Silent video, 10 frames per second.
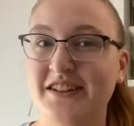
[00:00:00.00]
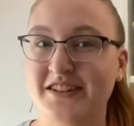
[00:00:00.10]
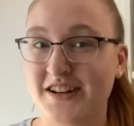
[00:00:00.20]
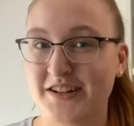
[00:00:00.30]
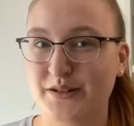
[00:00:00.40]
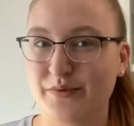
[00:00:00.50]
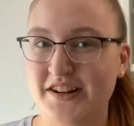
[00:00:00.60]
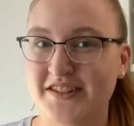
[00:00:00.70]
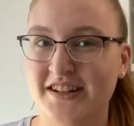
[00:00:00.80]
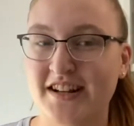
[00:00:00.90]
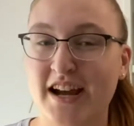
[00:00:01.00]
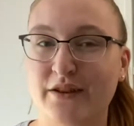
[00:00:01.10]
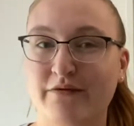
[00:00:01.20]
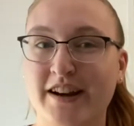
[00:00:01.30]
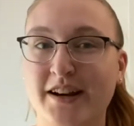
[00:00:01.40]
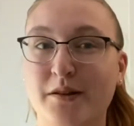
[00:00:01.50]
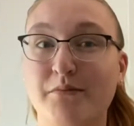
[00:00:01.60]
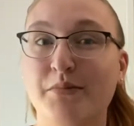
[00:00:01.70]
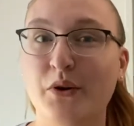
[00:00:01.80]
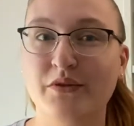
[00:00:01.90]
Natasha Preston, had
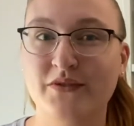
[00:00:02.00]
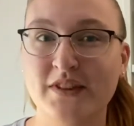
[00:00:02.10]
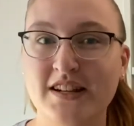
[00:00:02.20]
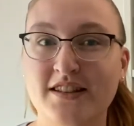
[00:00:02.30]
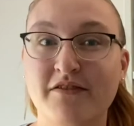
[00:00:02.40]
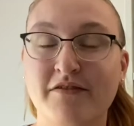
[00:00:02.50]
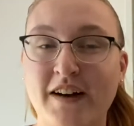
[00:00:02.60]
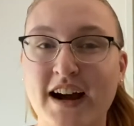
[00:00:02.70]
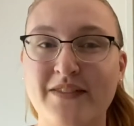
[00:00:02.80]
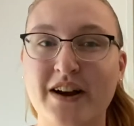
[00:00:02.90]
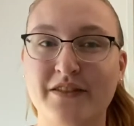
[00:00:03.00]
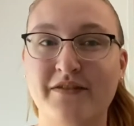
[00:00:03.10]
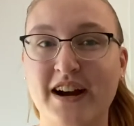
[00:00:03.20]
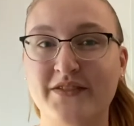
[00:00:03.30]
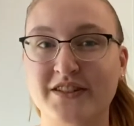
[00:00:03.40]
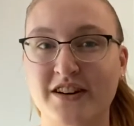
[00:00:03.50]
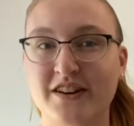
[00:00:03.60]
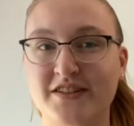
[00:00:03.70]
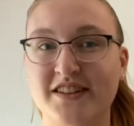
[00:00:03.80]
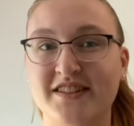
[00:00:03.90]
rated both of these 5 out of 5
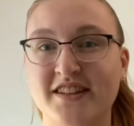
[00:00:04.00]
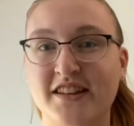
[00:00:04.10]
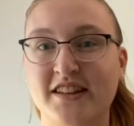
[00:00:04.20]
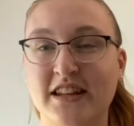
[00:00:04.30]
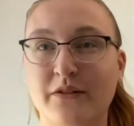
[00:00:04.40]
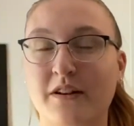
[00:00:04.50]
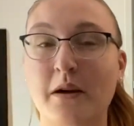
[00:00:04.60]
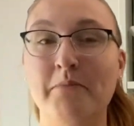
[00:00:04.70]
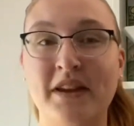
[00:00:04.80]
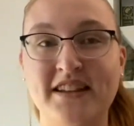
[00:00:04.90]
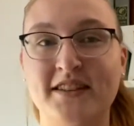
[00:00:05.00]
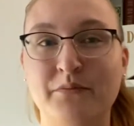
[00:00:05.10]
stars and said that they were amazing